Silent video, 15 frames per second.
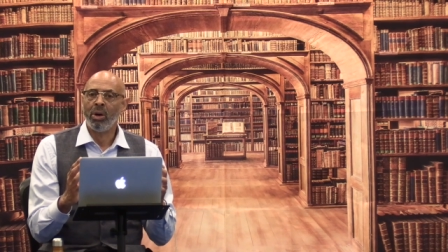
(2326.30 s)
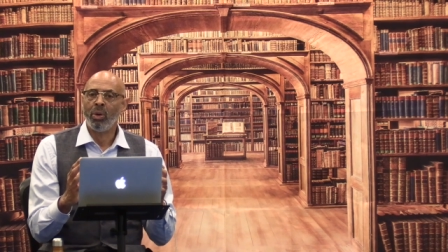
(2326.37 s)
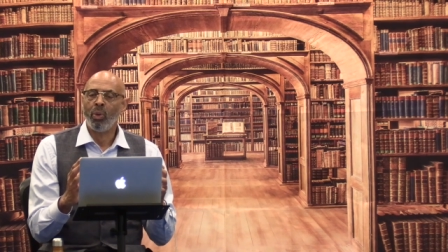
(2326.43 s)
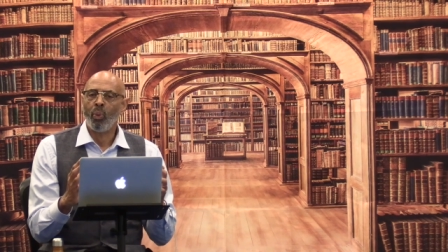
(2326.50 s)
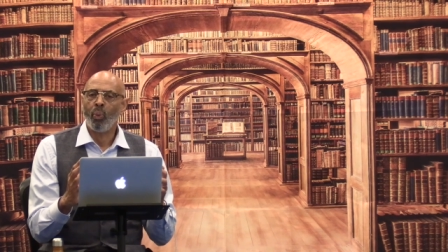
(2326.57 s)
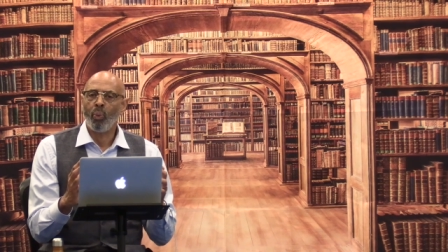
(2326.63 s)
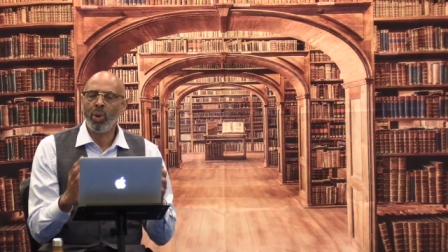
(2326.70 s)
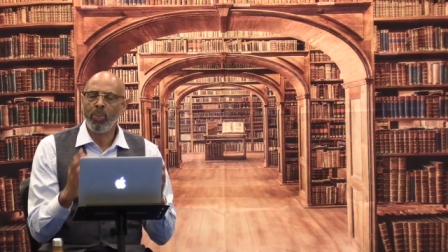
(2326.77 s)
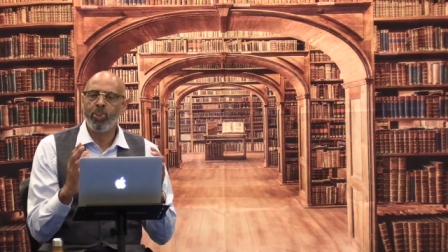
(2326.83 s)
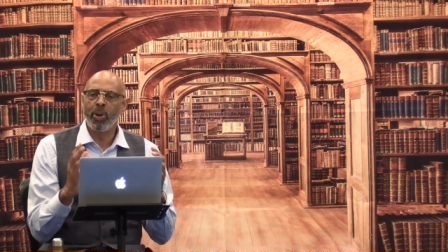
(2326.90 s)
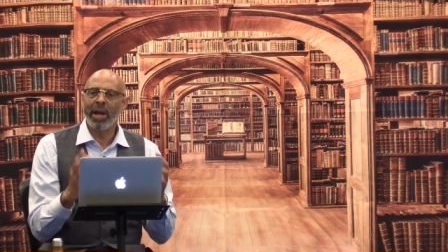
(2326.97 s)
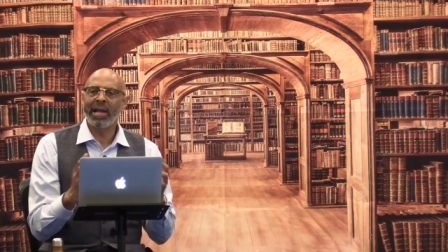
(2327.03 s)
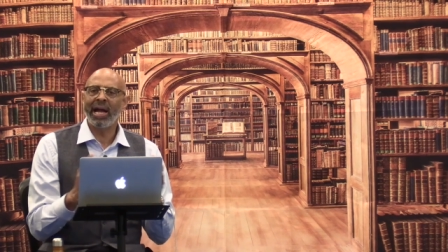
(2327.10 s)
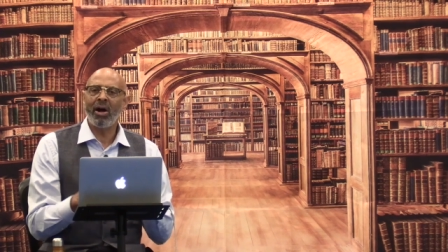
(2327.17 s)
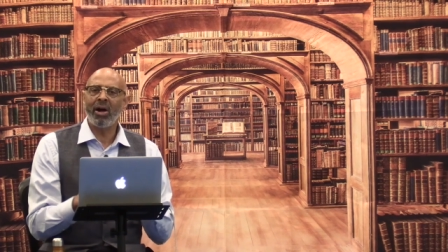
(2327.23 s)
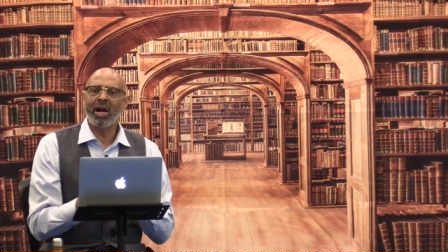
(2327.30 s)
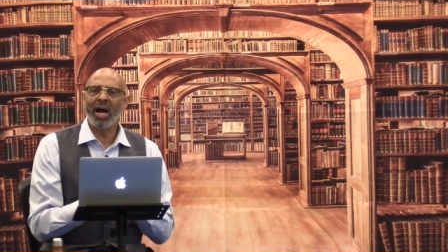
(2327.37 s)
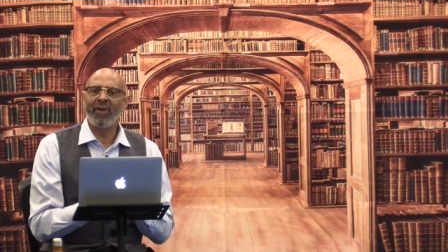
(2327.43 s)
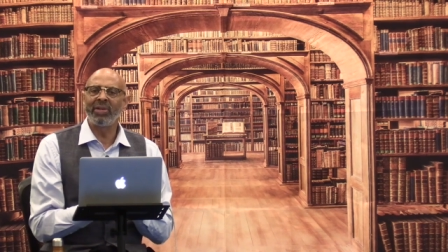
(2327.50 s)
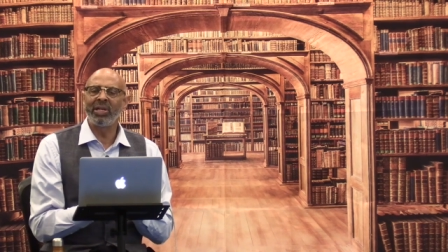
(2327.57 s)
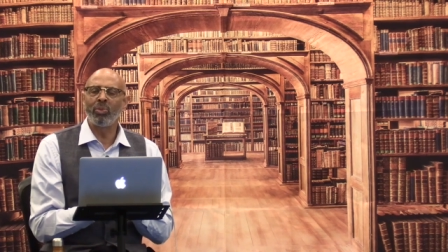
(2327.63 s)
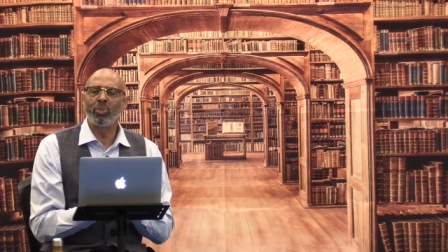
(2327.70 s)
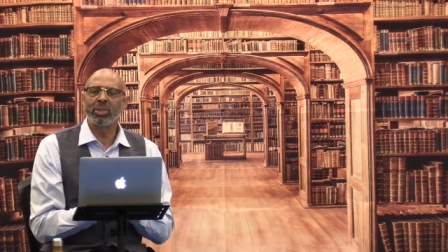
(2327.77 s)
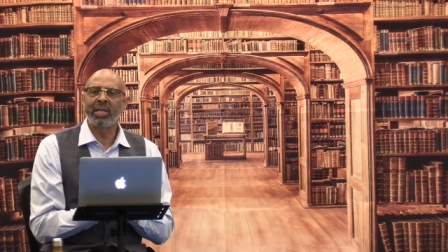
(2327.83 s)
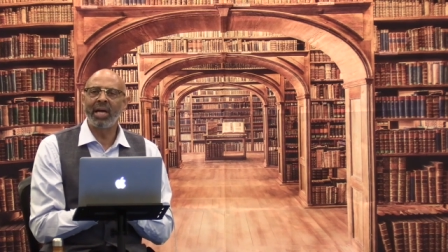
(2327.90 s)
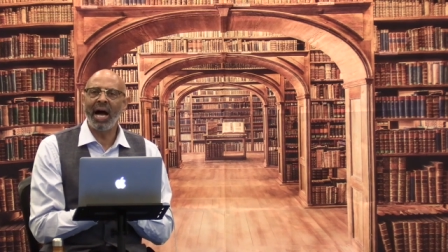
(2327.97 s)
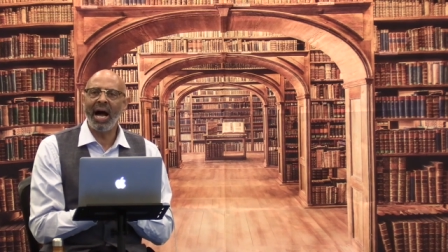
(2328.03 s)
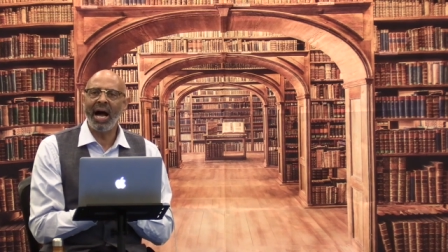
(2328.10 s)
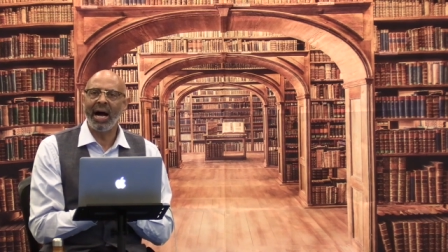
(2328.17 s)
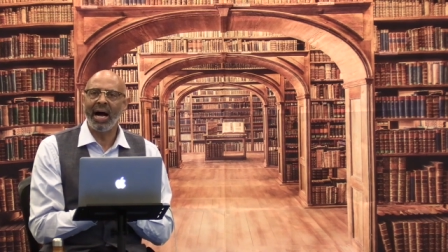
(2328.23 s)
We break our covenant with
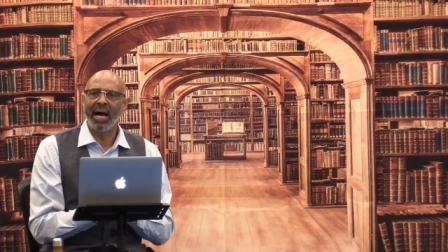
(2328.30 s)
God,